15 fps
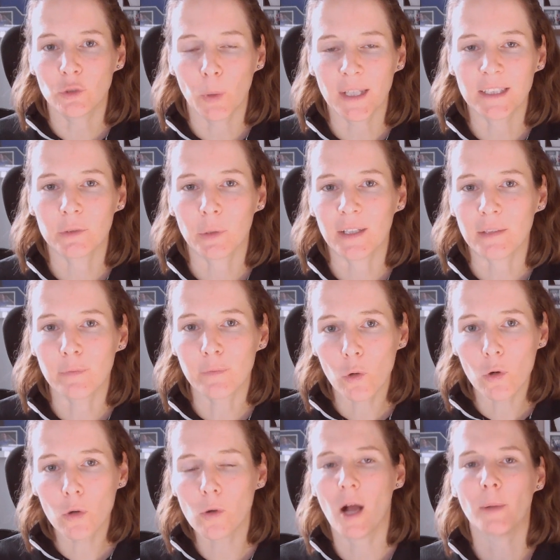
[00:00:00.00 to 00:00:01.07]
And in
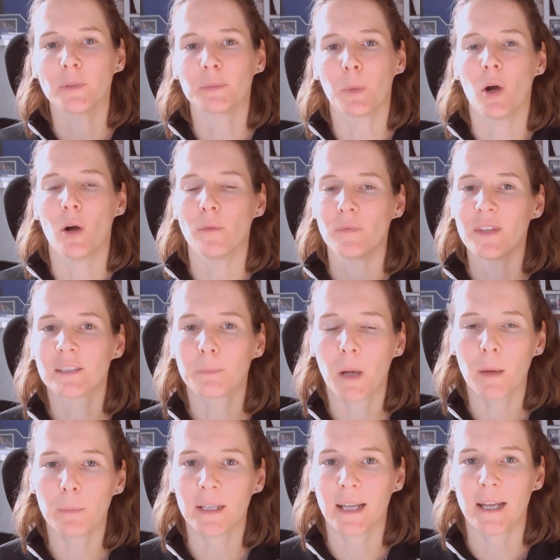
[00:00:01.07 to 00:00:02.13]
2024, I was part of this
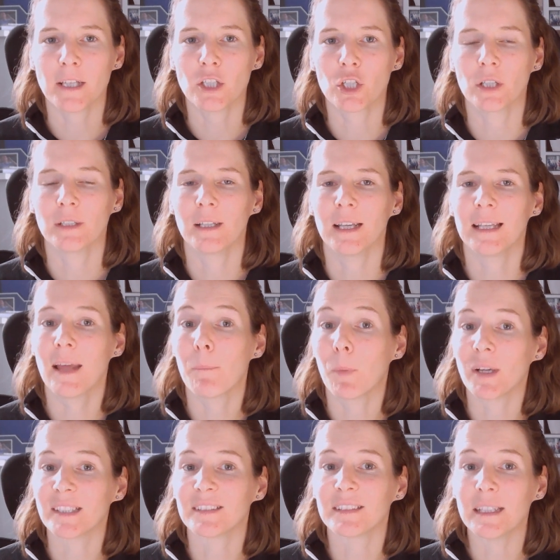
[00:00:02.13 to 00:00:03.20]
publication led
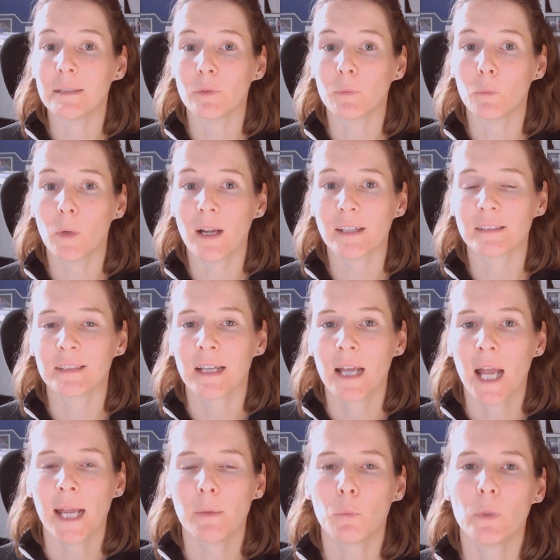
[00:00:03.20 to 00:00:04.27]
by Stephen West,
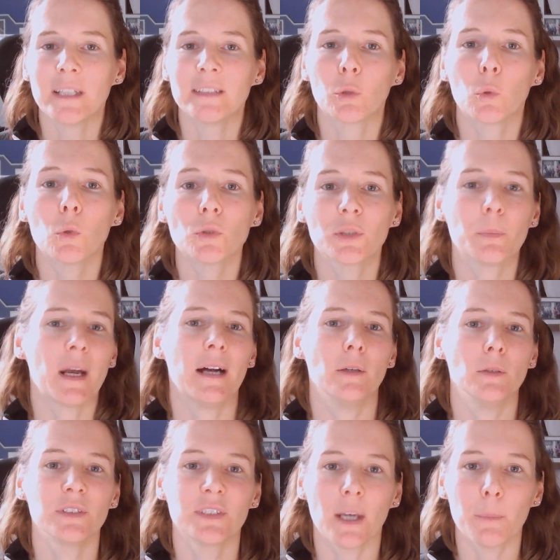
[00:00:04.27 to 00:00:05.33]
and we talked
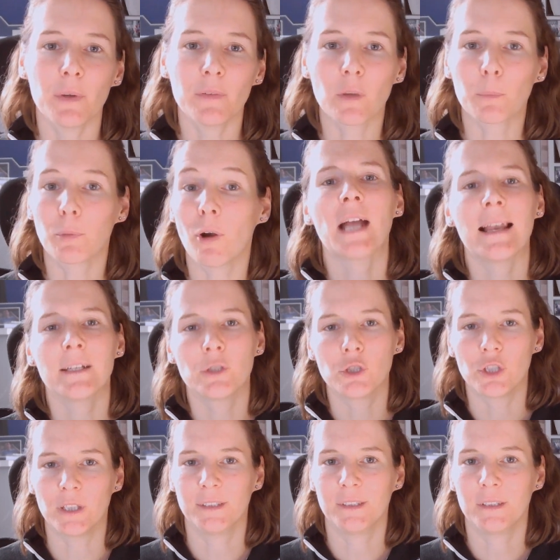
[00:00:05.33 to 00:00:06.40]
about some of the
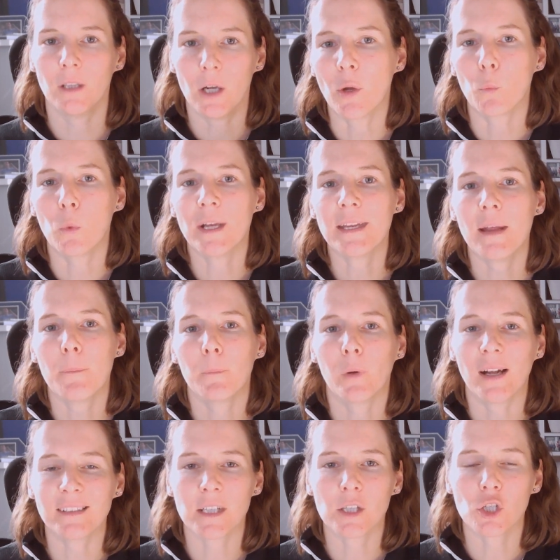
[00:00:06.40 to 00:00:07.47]
challenges that we
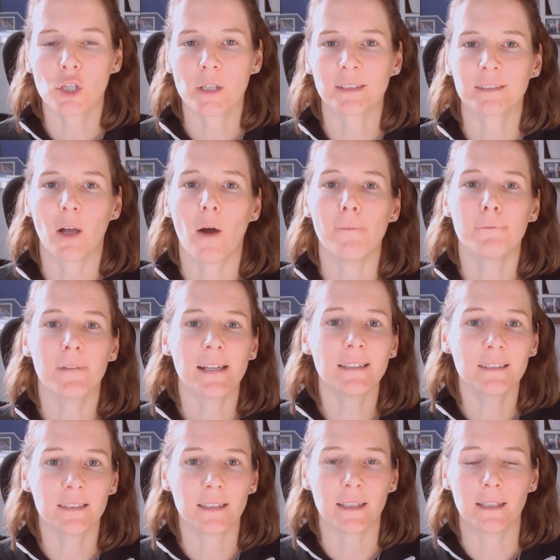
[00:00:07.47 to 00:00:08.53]
practitioners are
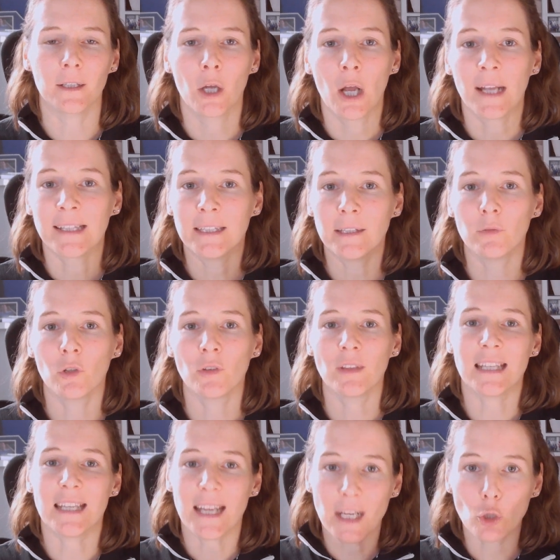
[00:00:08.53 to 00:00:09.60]
facing given
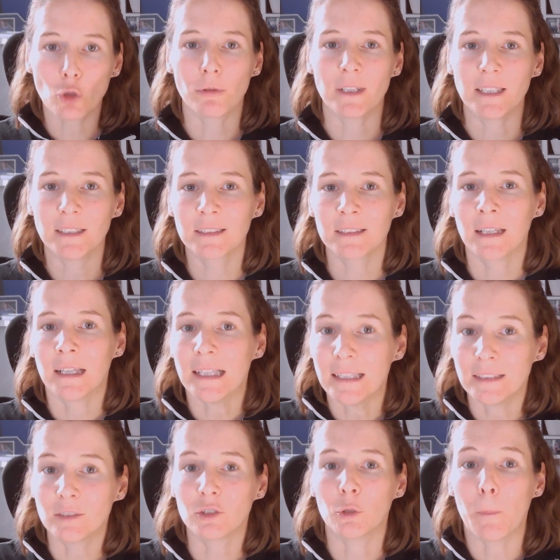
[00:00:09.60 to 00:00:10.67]
the increase
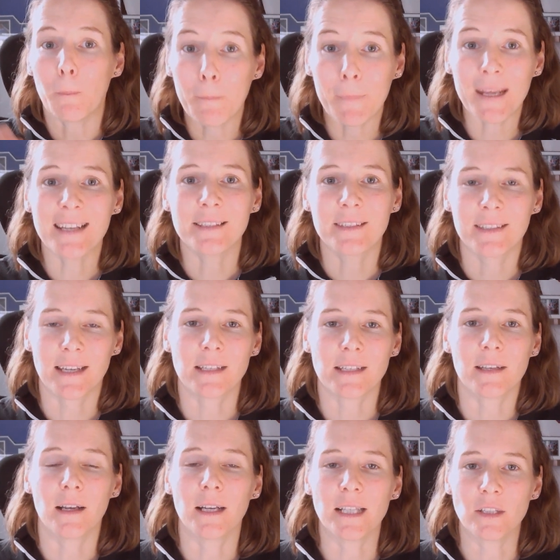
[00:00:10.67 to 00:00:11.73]
into big
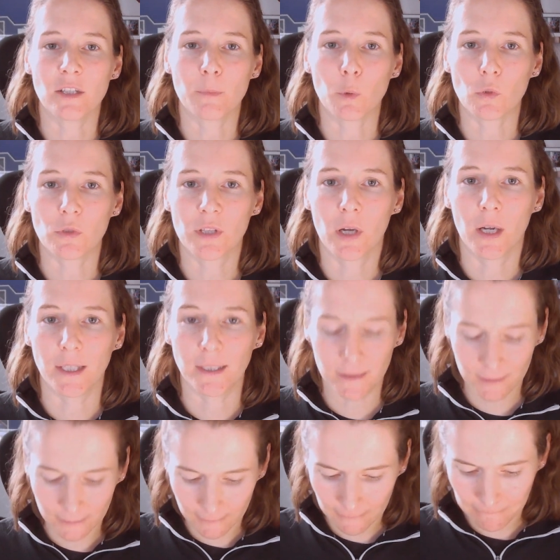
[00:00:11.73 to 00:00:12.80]
data in sports
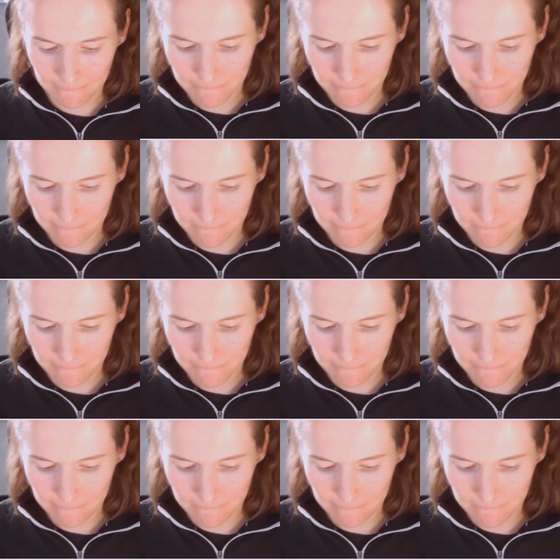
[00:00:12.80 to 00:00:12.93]
science.